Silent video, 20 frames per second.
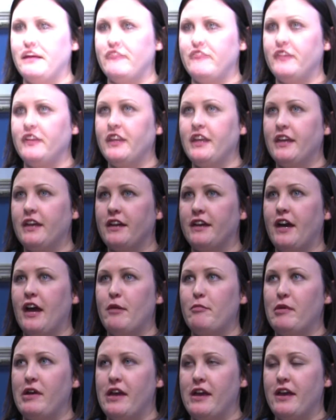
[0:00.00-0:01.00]
I feel like
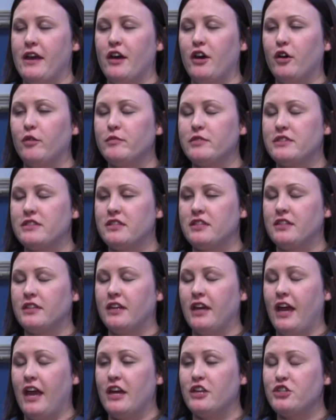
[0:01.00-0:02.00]
Agape helps
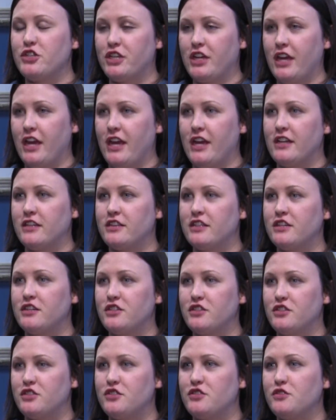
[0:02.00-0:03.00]
educate
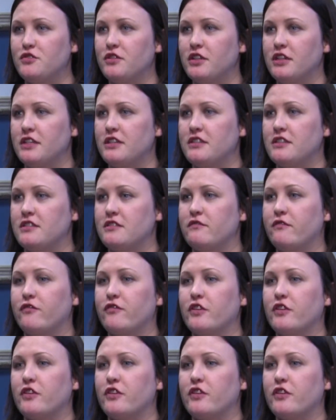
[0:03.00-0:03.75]
students